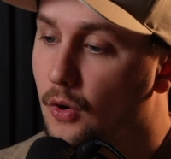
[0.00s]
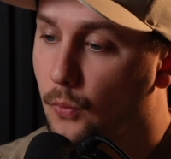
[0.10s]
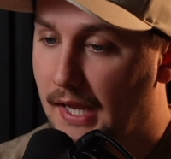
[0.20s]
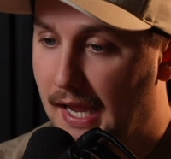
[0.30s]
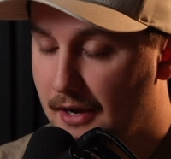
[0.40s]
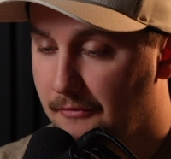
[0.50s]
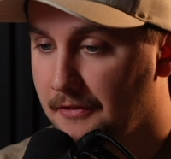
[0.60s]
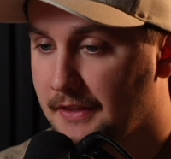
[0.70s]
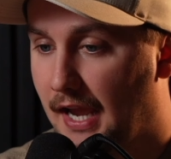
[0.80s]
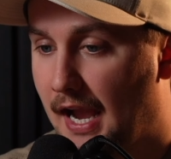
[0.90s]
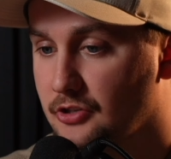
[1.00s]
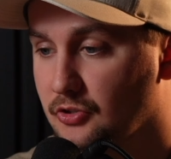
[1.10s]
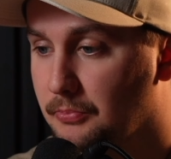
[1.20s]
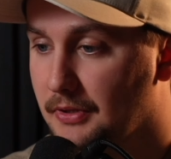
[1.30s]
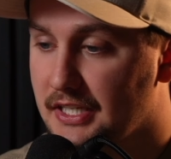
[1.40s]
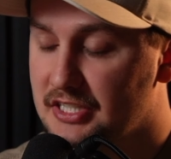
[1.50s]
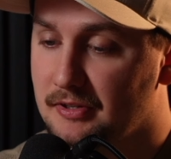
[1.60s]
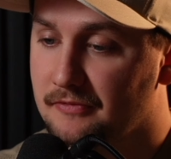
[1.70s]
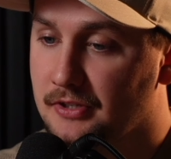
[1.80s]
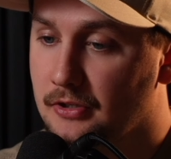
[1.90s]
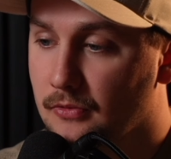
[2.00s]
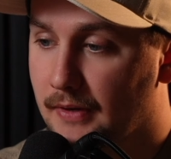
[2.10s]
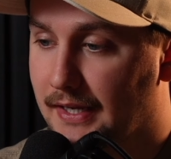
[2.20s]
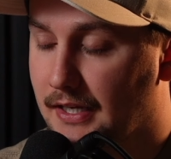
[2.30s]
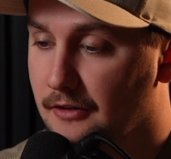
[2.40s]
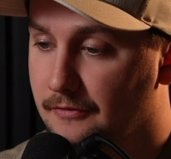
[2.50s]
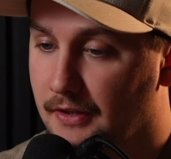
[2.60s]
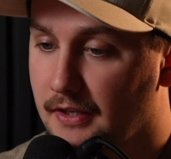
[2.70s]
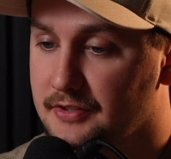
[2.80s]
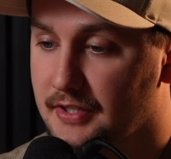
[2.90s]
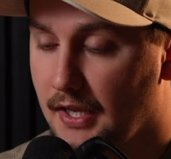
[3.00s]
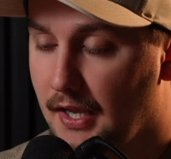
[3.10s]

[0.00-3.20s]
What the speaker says: We have the actual placement view right here for this,